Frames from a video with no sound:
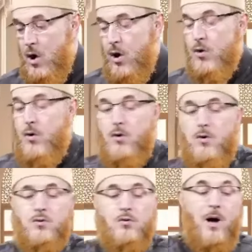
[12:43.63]

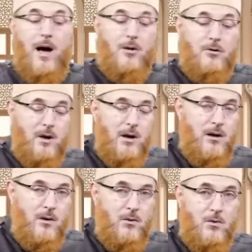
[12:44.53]
nor to alter it,
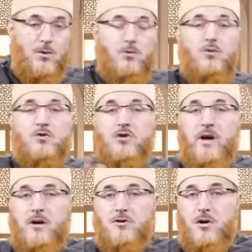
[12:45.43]
nor to
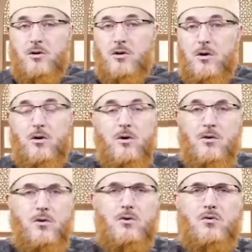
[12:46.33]
change it,
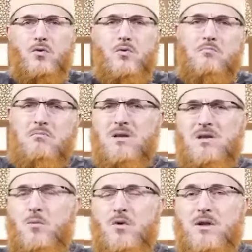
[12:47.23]
nor to mess
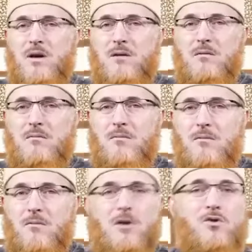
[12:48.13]
up with it
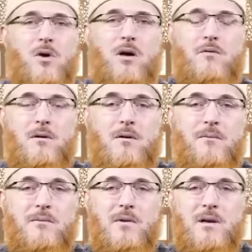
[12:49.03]
whatsoever.
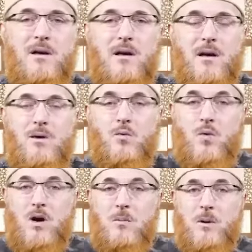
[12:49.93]
It
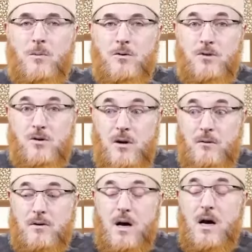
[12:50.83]
will be
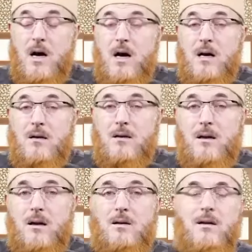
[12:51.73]
preserved
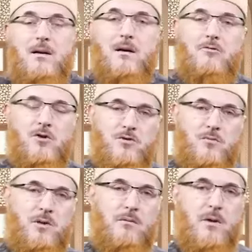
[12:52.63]
until the Day of Judgment.